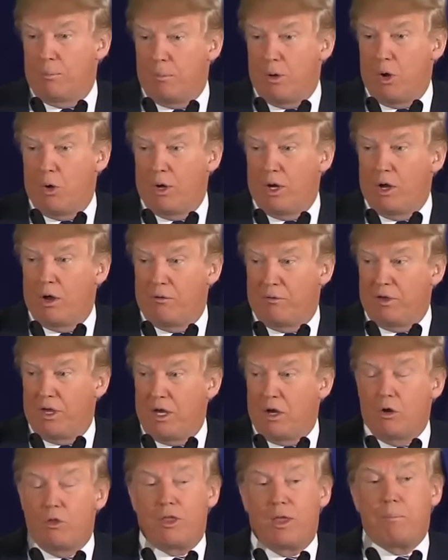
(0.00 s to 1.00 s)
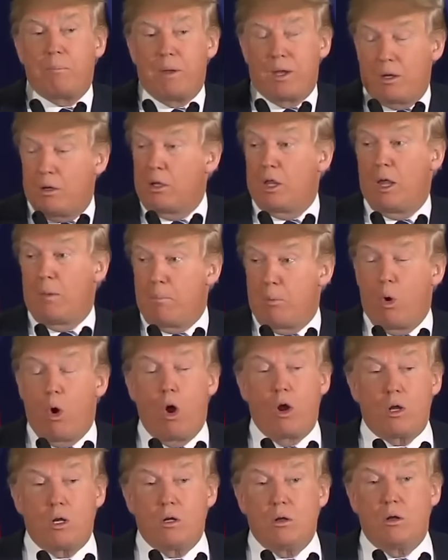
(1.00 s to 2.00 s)
go to Boeing over here. They, bit, they
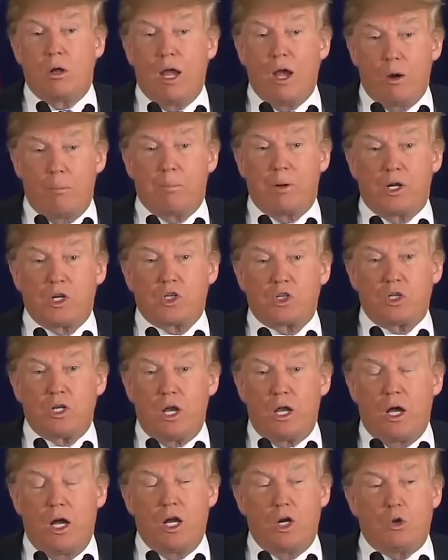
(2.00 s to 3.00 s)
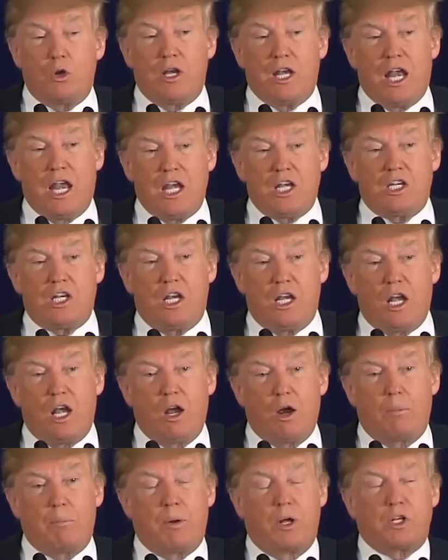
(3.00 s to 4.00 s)
bought Airbus, 118
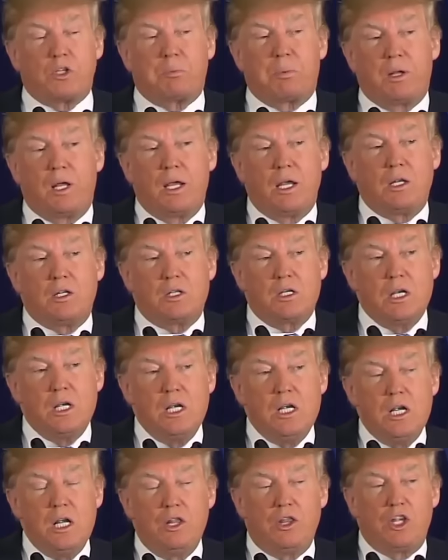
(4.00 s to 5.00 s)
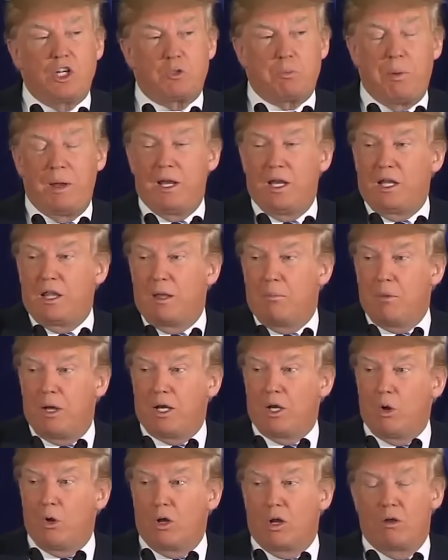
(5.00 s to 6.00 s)
Airbus planes. They're spending their
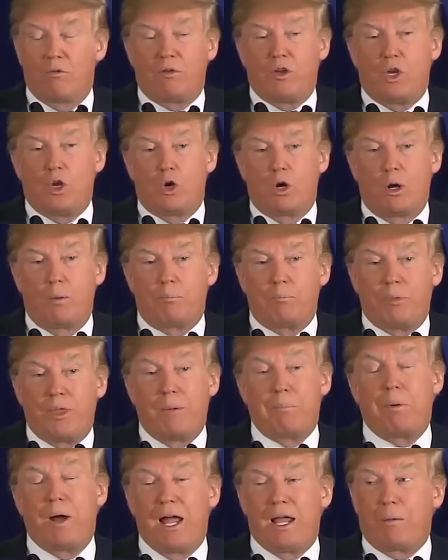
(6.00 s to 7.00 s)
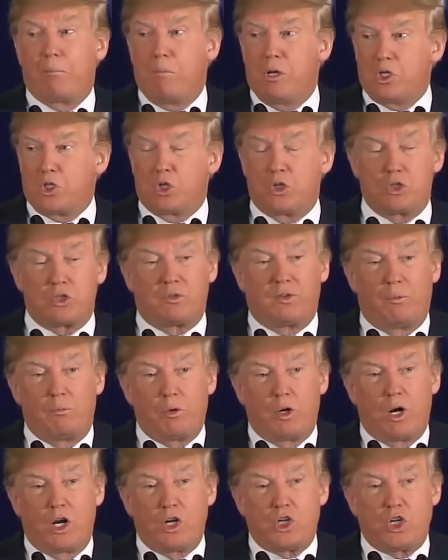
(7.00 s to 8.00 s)
money all over Europe. They're buying missiles
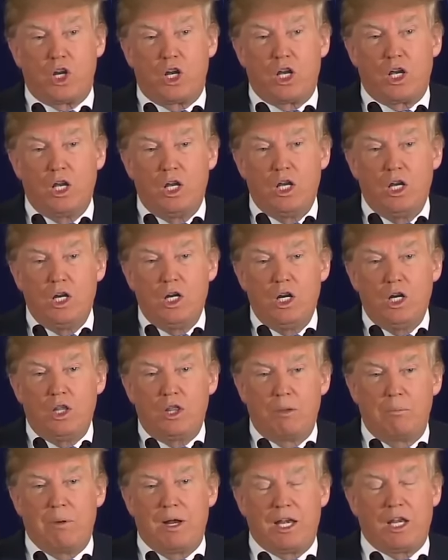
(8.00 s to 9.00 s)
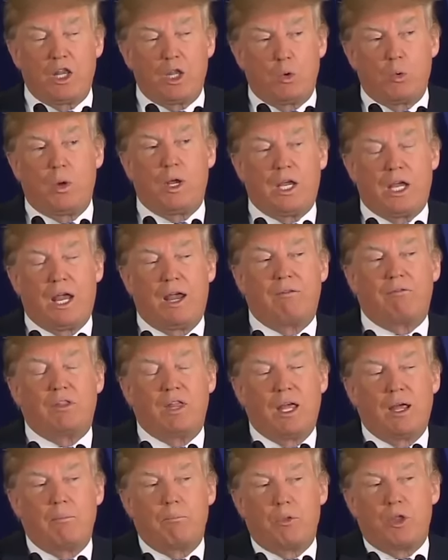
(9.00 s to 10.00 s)
from Russia. The money that we
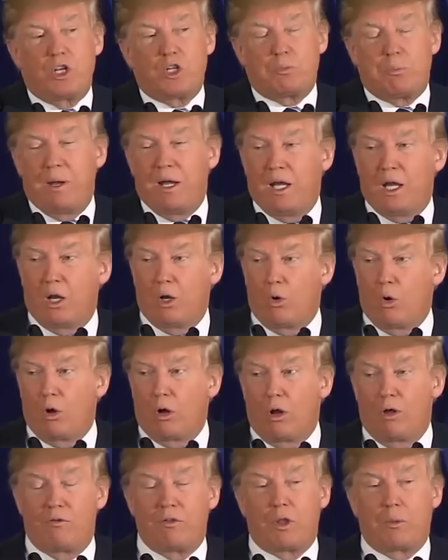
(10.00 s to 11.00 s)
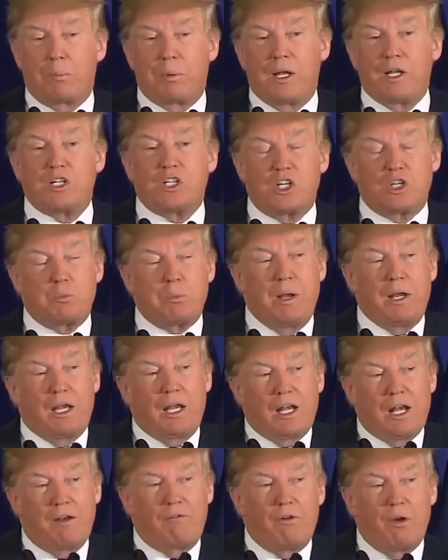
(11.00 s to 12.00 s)
gave them, they're spending it all over the place. They're
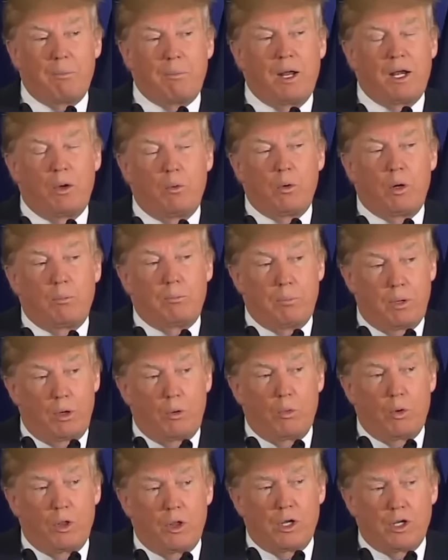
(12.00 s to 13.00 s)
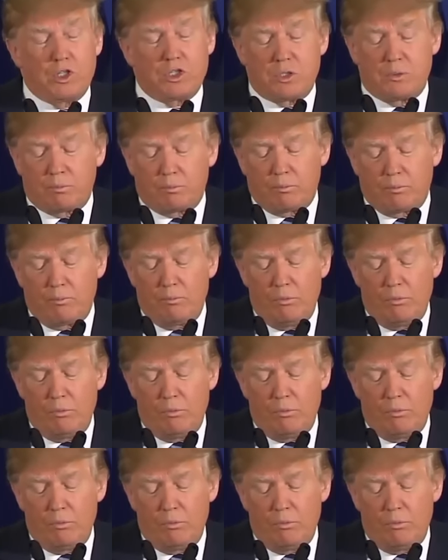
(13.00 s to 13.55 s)
spending it everybody with, but with us.